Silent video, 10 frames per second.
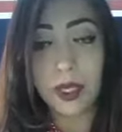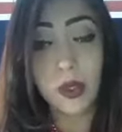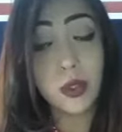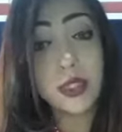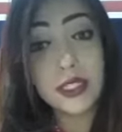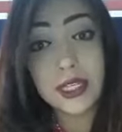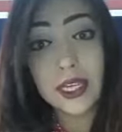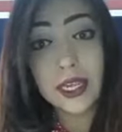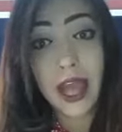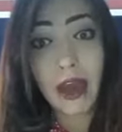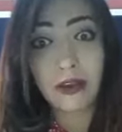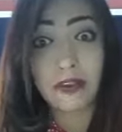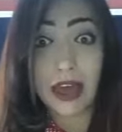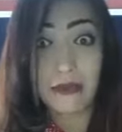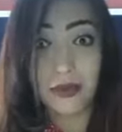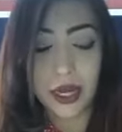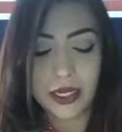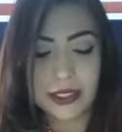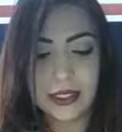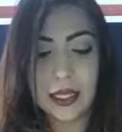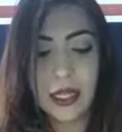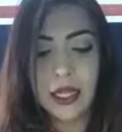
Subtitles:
B or C out of that phrase.